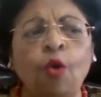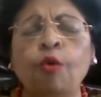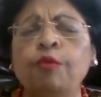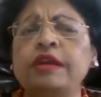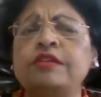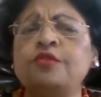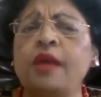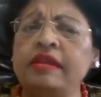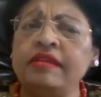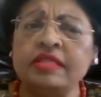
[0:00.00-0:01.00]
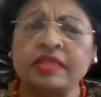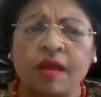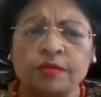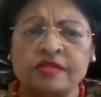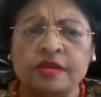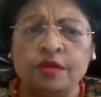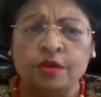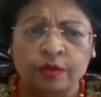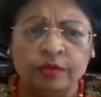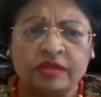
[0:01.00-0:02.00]
over 20,000
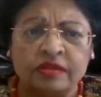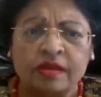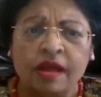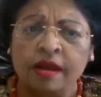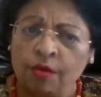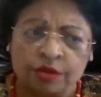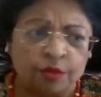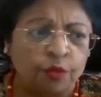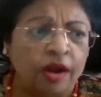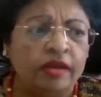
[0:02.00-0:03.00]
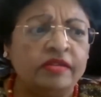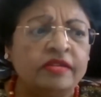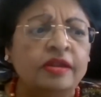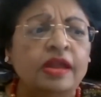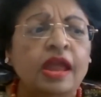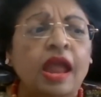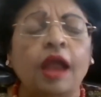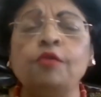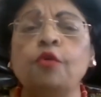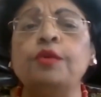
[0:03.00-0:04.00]
youth around the world,
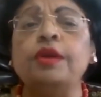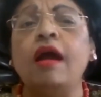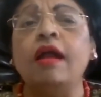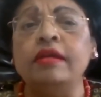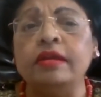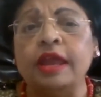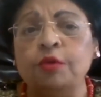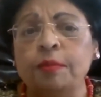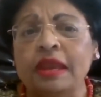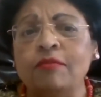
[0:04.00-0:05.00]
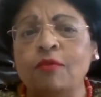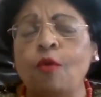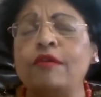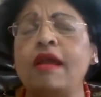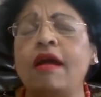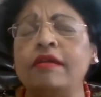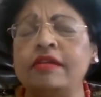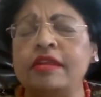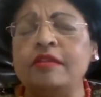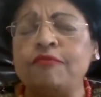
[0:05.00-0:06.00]
and can you believe, over
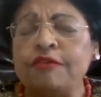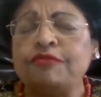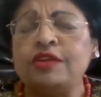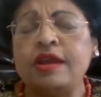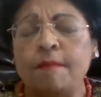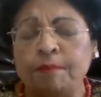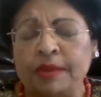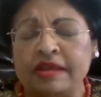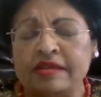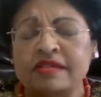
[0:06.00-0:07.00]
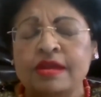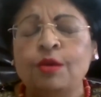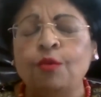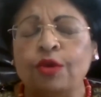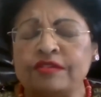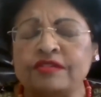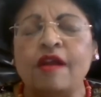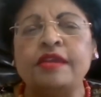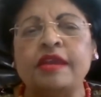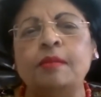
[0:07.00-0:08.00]
150 companies were
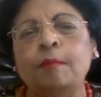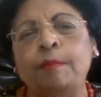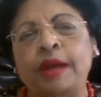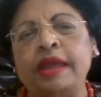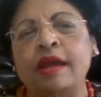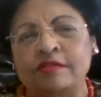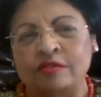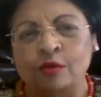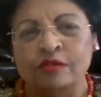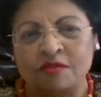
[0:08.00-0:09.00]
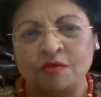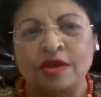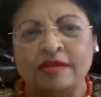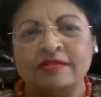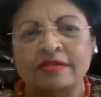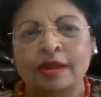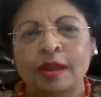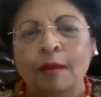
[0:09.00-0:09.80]
started by high school students.